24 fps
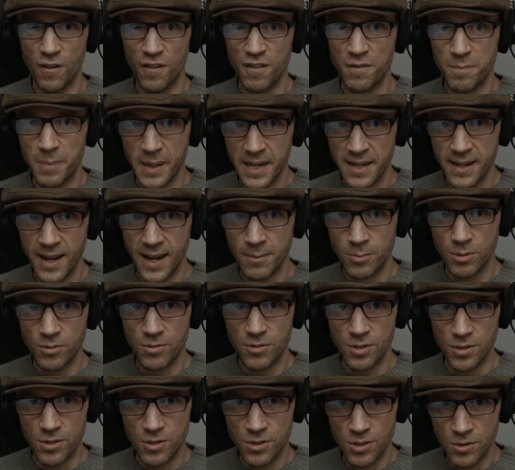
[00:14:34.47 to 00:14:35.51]
have been able
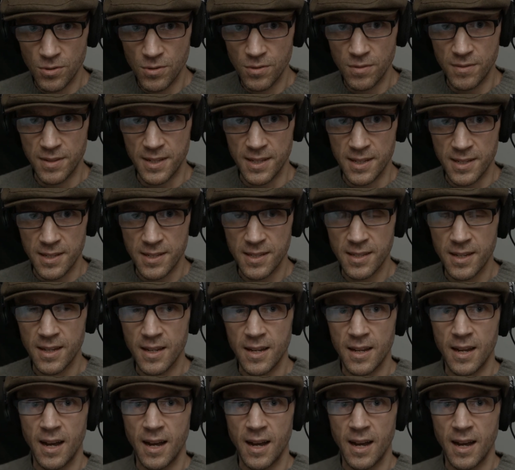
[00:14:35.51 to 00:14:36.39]
to do this